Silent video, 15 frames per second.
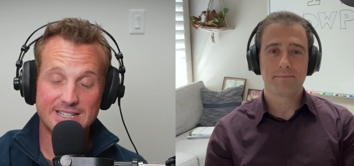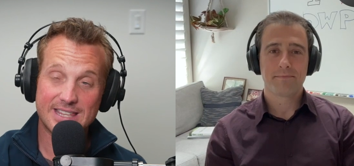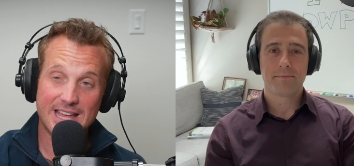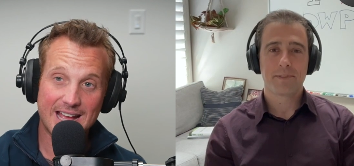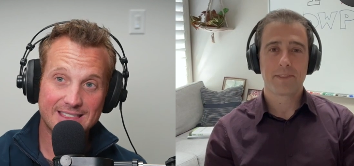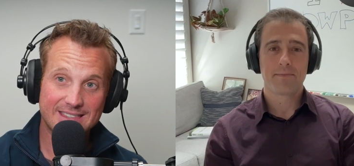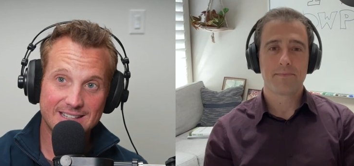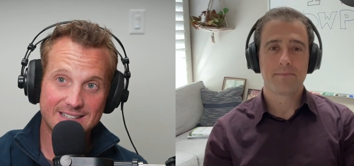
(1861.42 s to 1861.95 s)

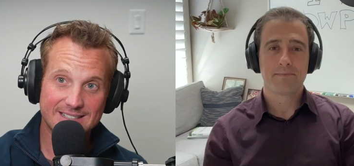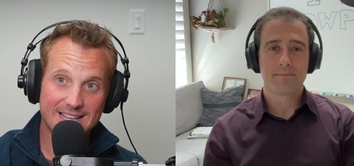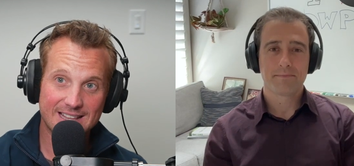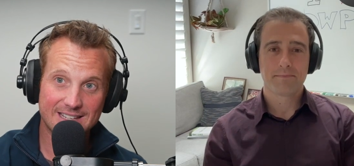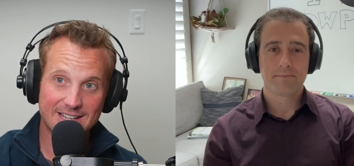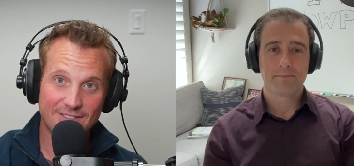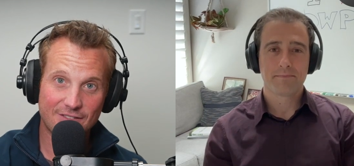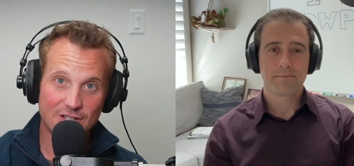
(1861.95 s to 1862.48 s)
Speaker 1: that the is that
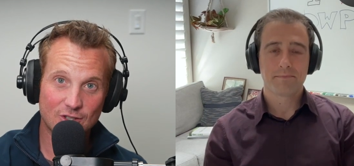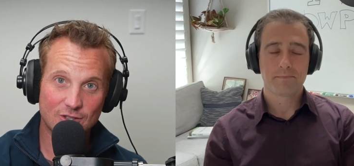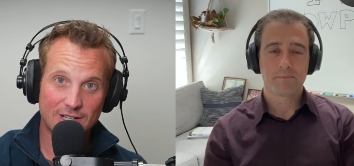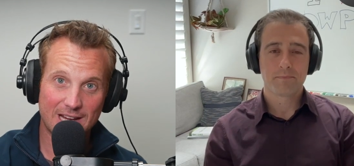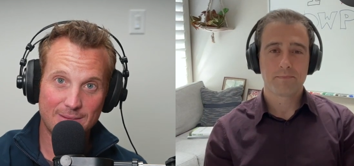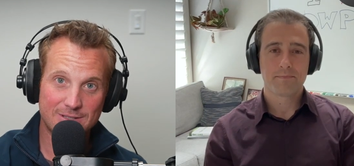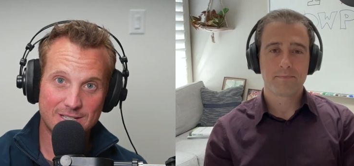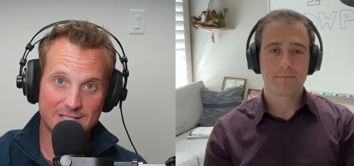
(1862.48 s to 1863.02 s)
the official
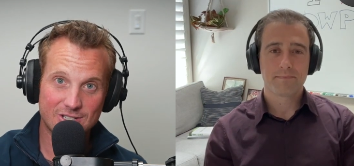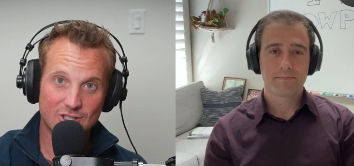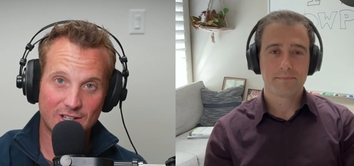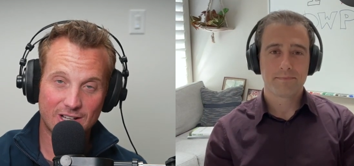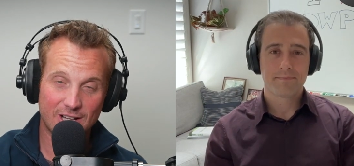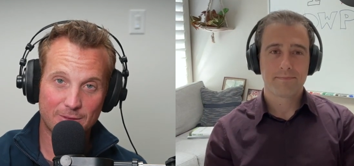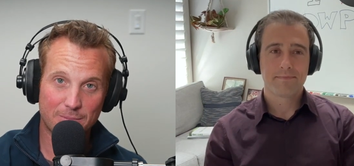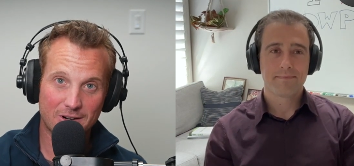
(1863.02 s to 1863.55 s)
name, Digital
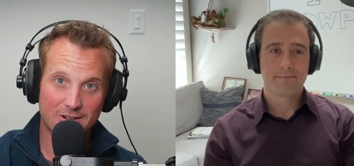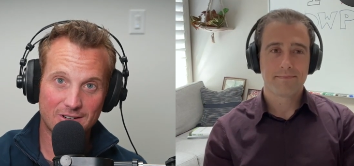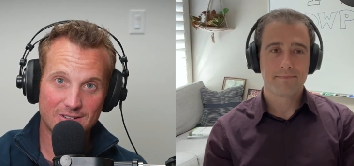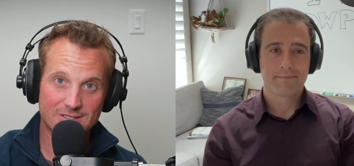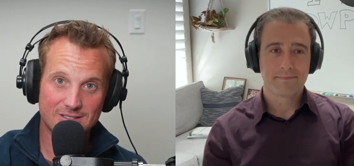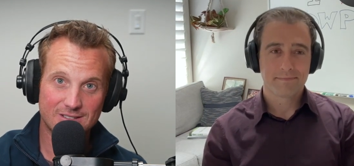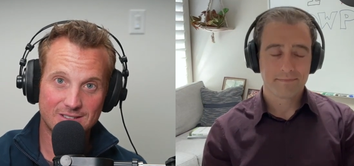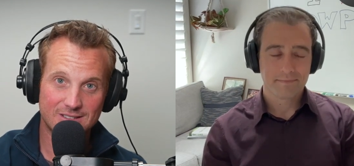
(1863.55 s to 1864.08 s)
Health
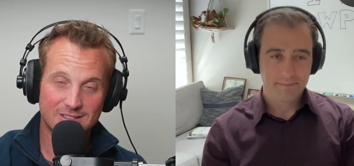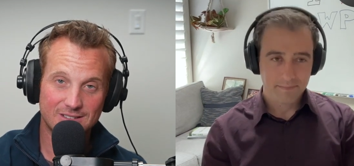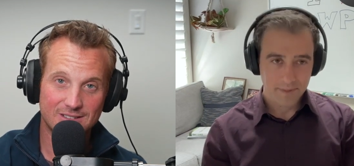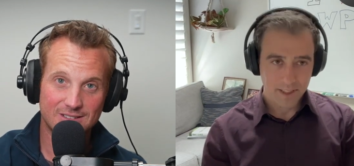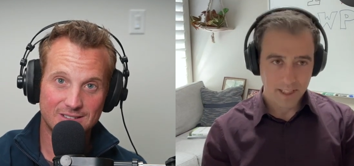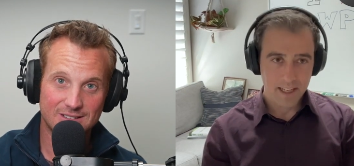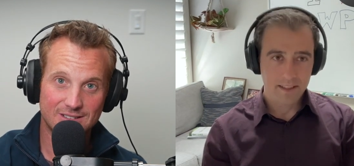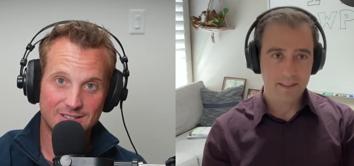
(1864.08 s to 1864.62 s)
Partners?
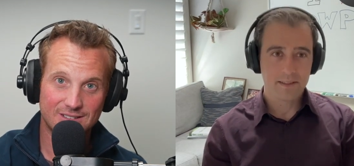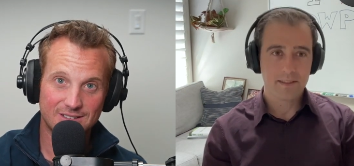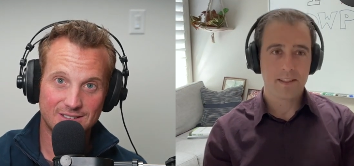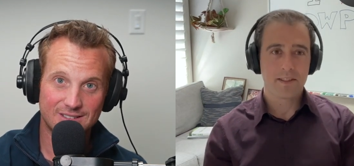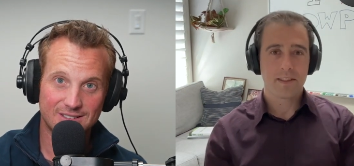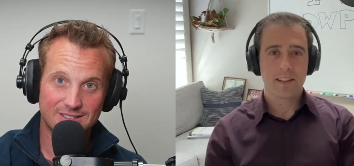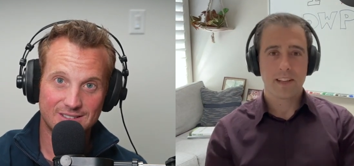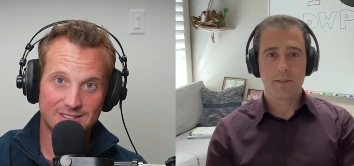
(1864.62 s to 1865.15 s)

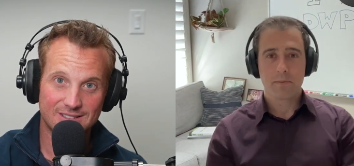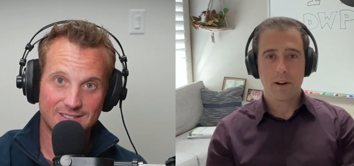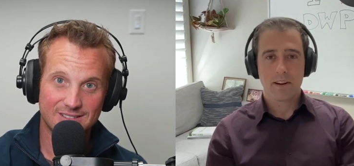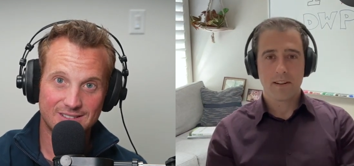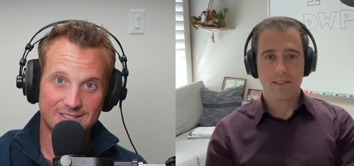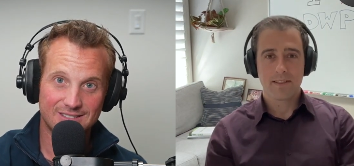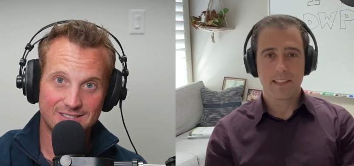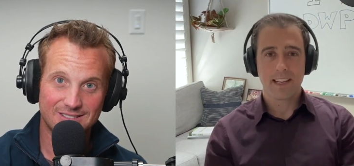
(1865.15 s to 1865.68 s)
Speaker 2: Tidal Digital Health
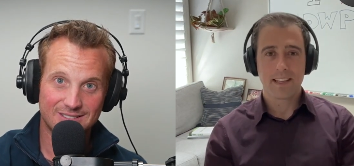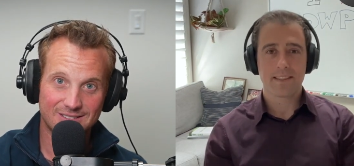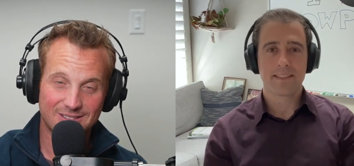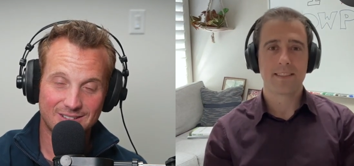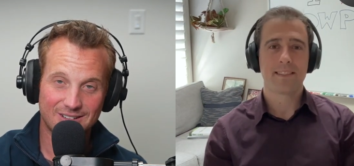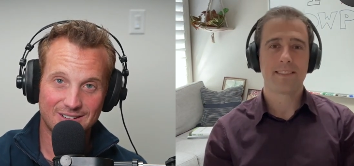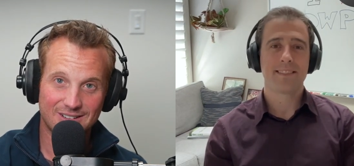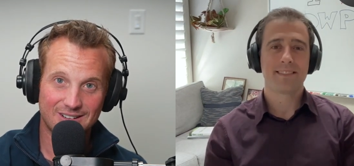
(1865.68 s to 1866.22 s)
Partners.
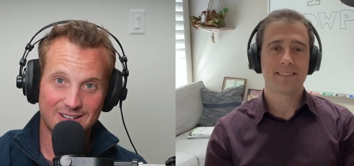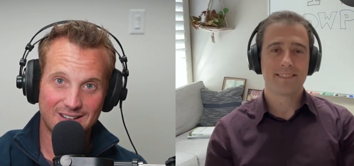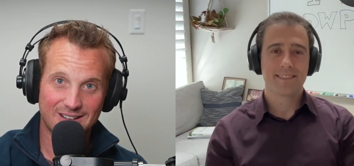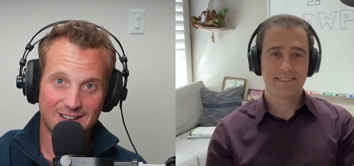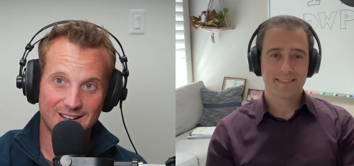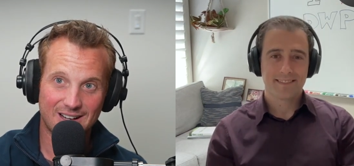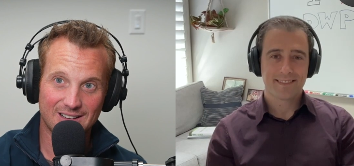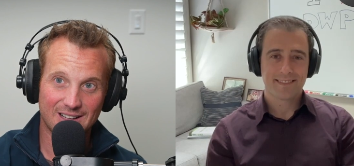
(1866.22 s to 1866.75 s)
Yes.
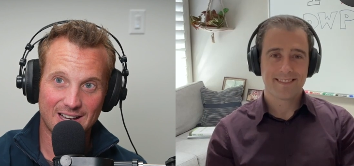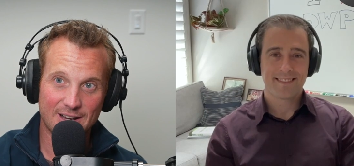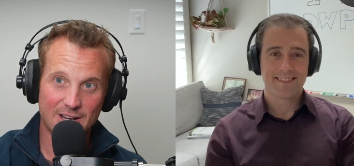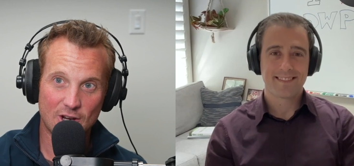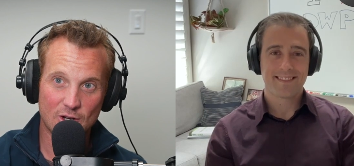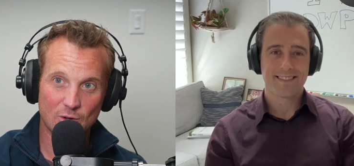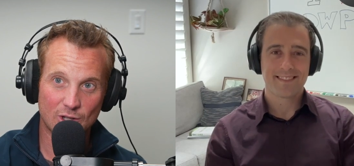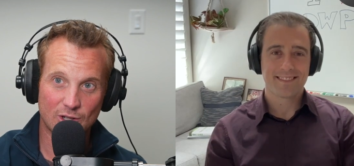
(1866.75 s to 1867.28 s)
Speaker 1: I, I
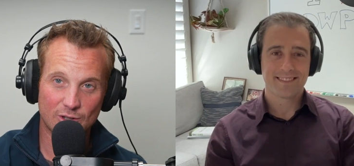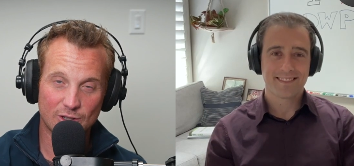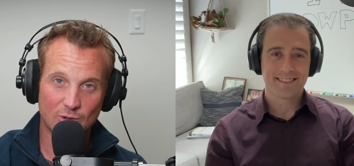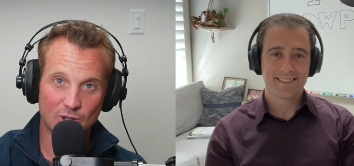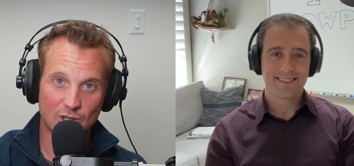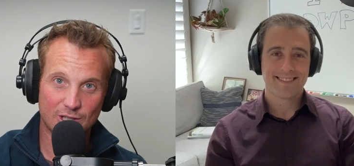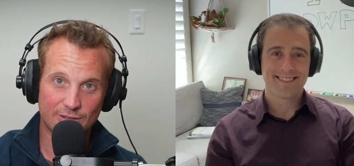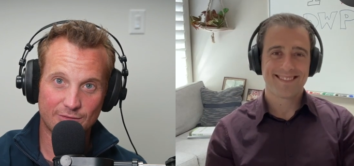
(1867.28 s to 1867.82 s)
know you were lo- you
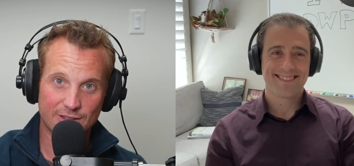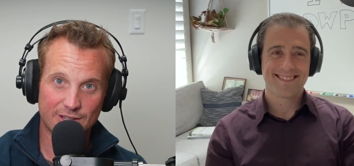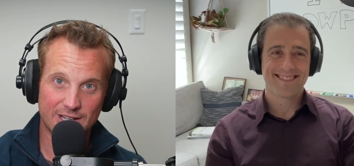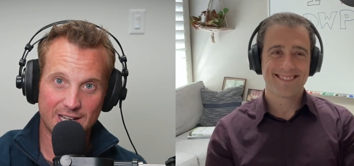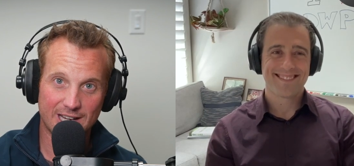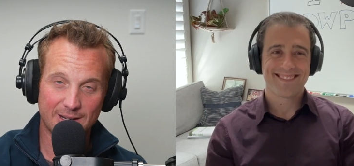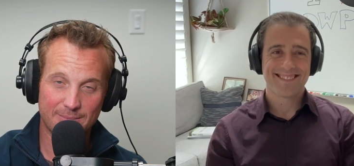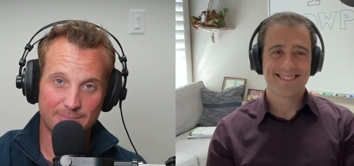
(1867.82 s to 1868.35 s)
were looking for the
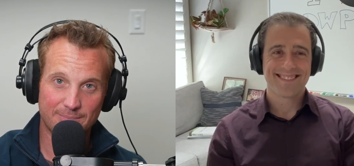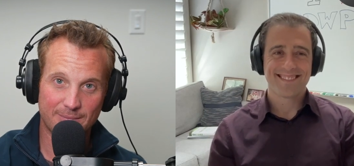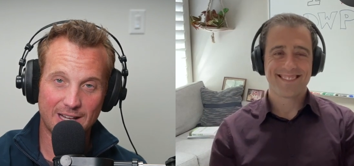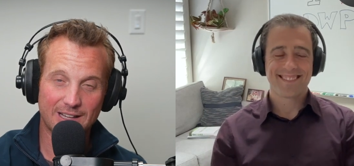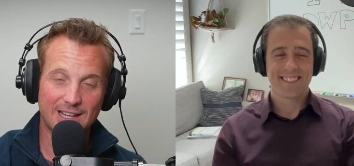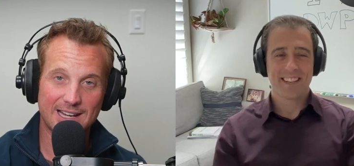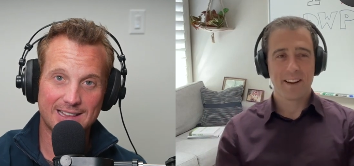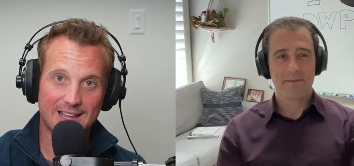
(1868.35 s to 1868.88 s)
name. I
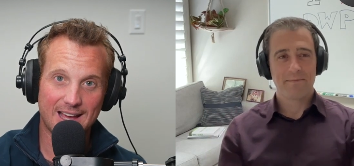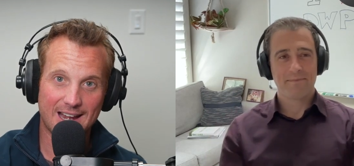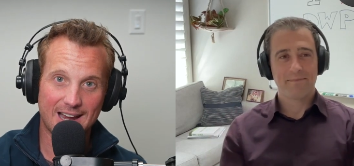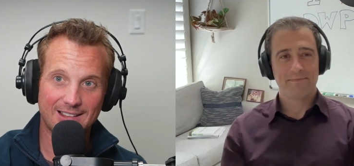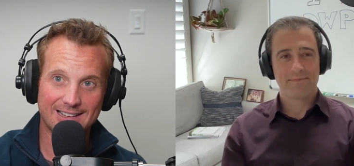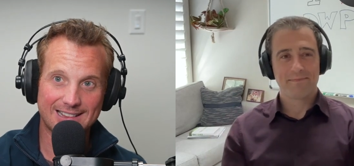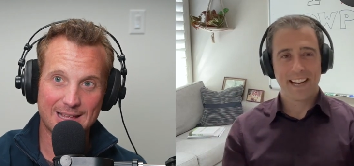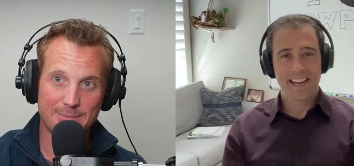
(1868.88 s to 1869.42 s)
like that. Yeah, I
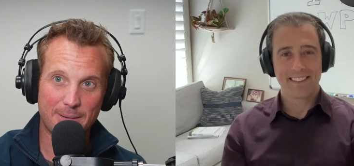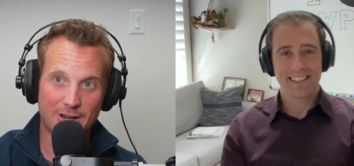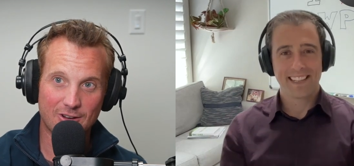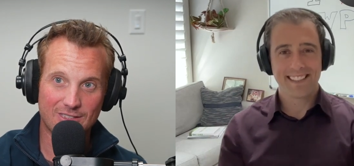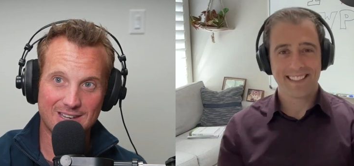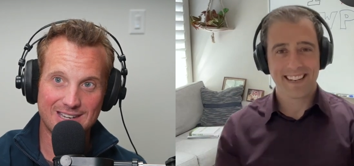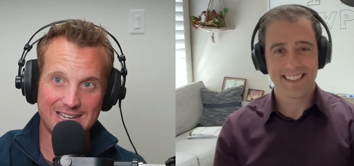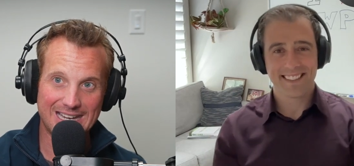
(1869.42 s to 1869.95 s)
like that better I
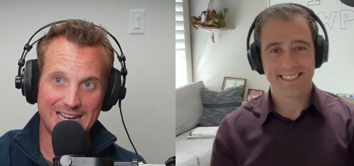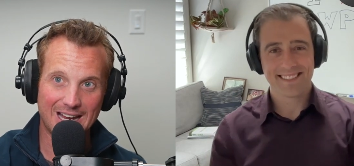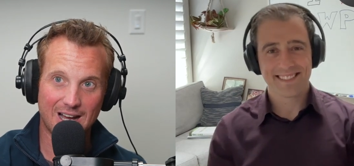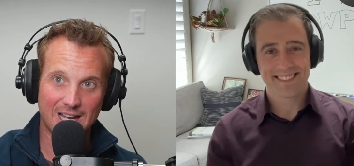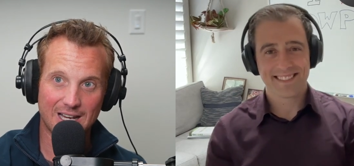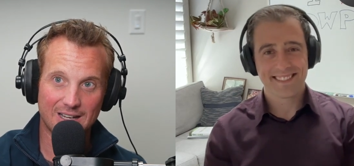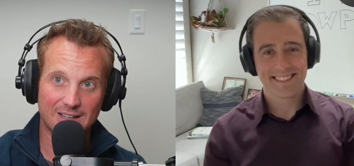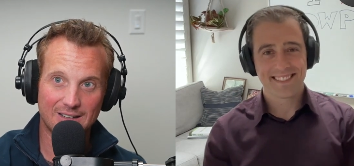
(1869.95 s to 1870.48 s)
than neon.